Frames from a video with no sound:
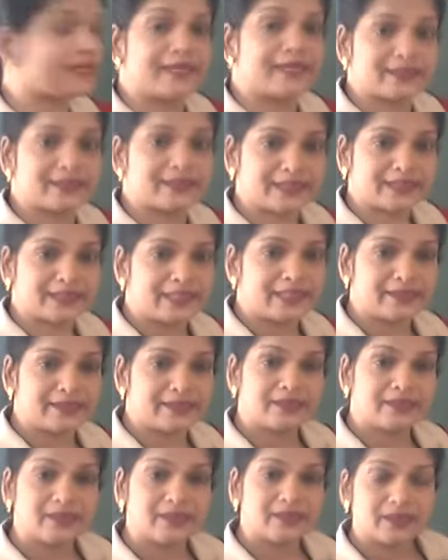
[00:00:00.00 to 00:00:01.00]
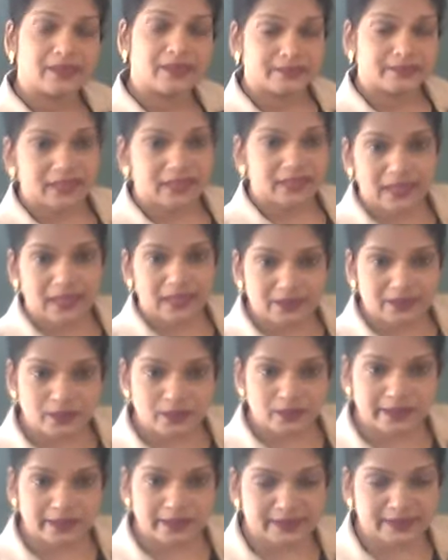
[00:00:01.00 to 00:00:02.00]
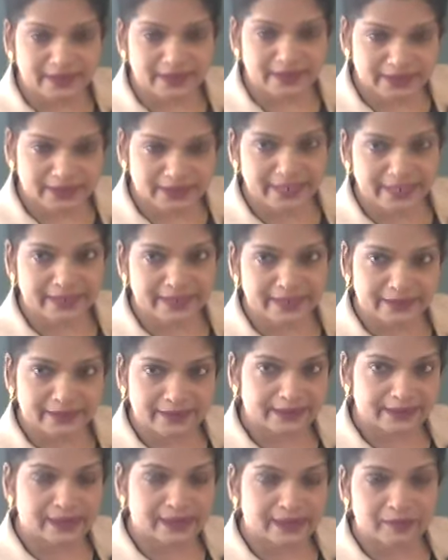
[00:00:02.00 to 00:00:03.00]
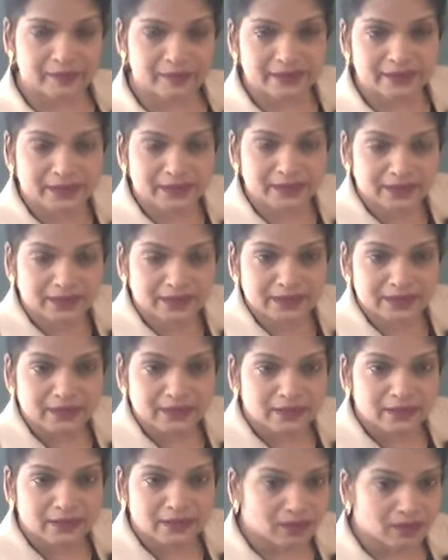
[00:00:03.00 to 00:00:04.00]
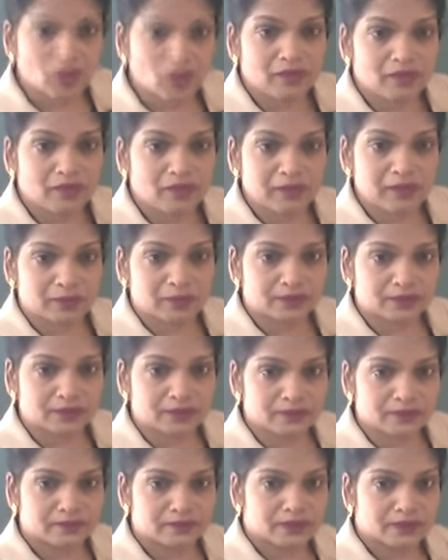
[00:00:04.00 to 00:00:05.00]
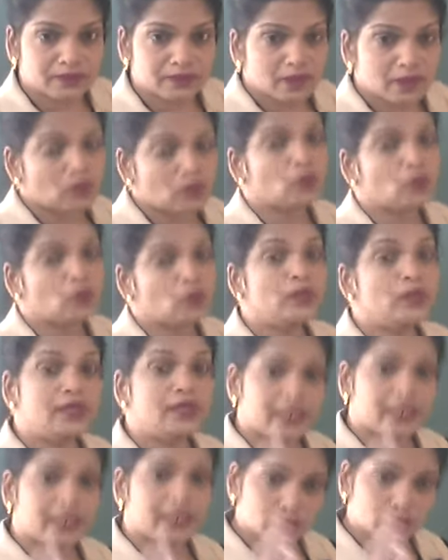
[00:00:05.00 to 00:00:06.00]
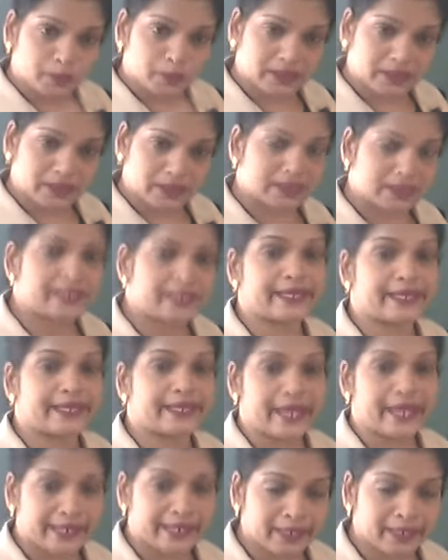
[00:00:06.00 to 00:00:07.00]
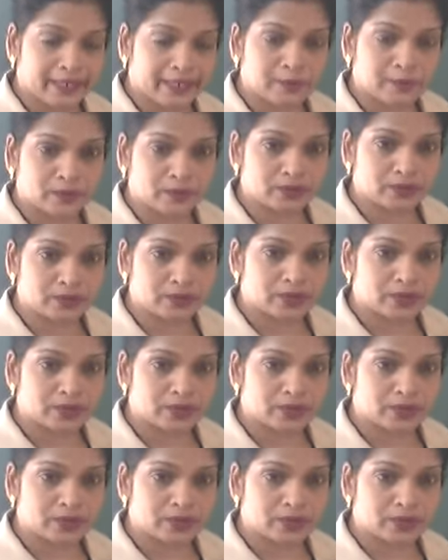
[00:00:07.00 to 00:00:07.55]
at the center. If the electron density is higher at the center, means it is a covalent bond. We expected an ionic bond,